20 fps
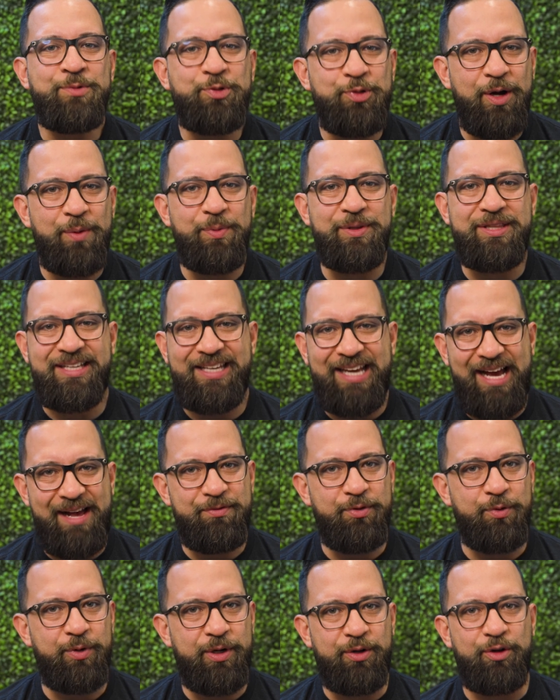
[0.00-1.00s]
Trey with the
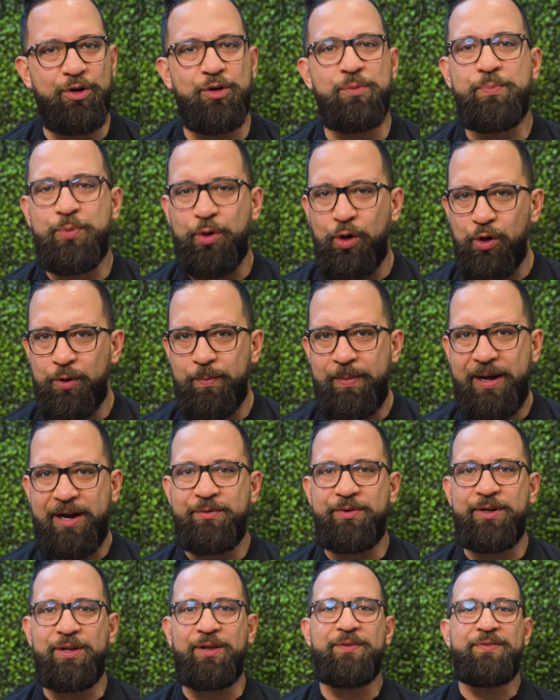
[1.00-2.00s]
Cavalry Group, brokered by
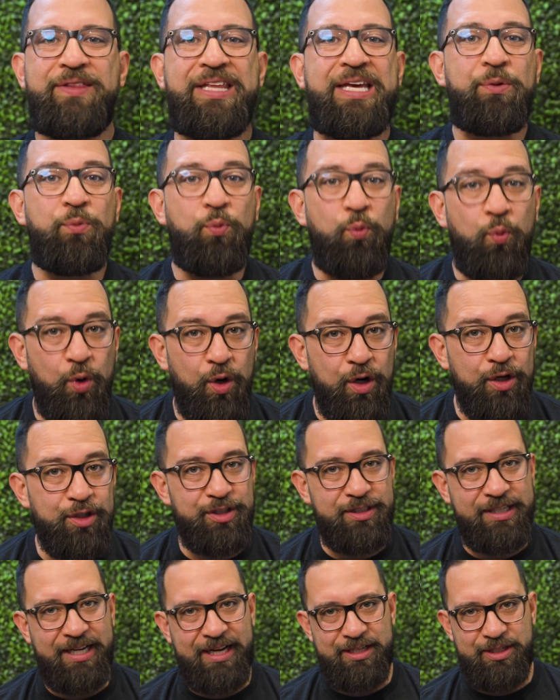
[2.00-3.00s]
Real, the worst
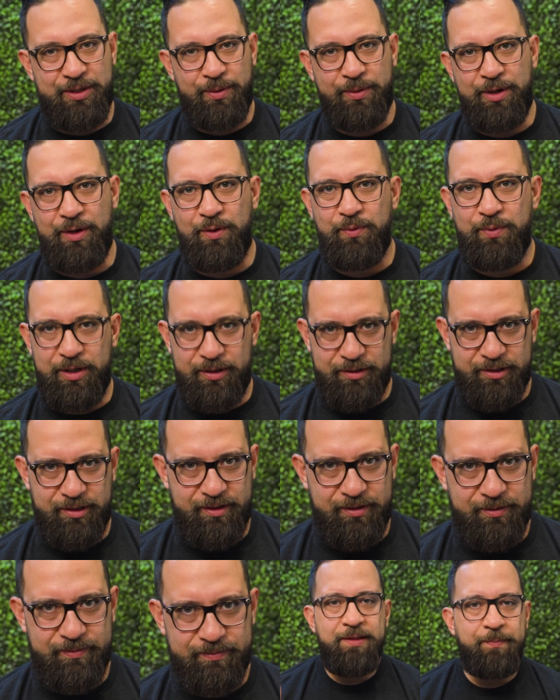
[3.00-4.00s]
San Antonio
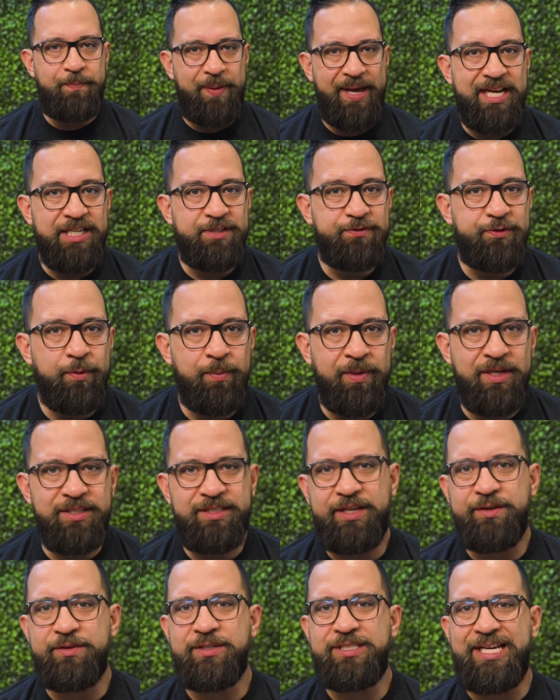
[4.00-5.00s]
realtor. The past few months
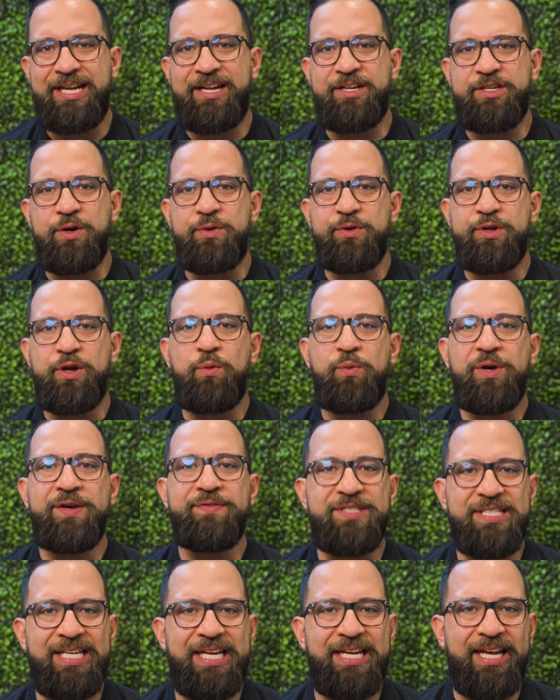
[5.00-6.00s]
here in San Antonio, we've
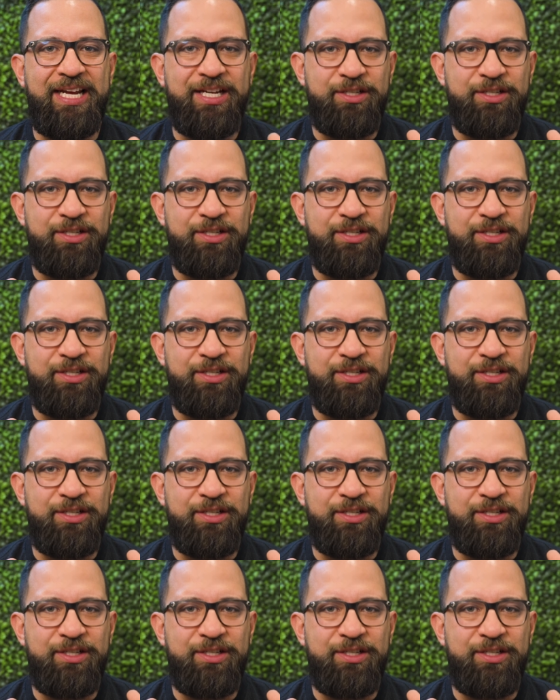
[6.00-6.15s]
seen a